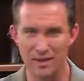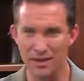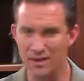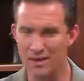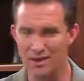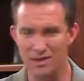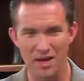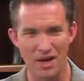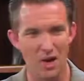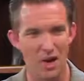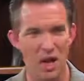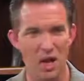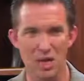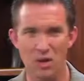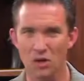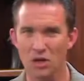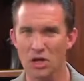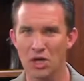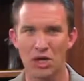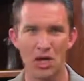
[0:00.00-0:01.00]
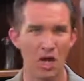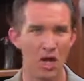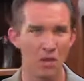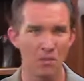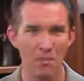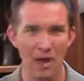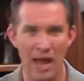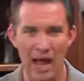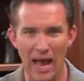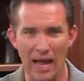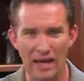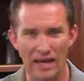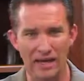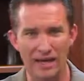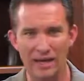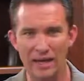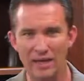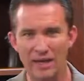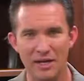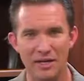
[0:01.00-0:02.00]
They're, they're not going to come back
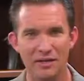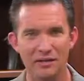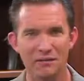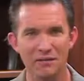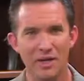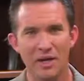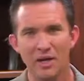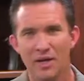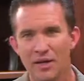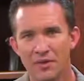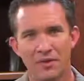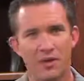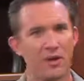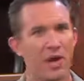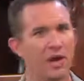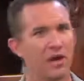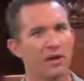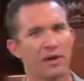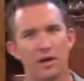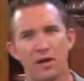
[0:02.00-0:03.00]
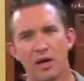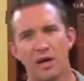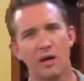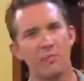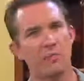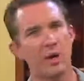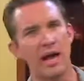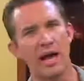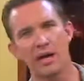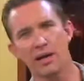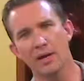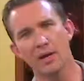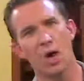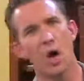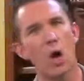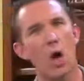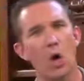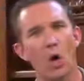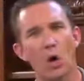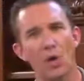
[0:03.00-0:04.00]
and live. They're not going to come back and
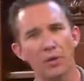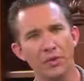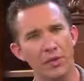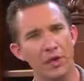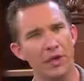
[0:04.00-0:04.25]
haunt.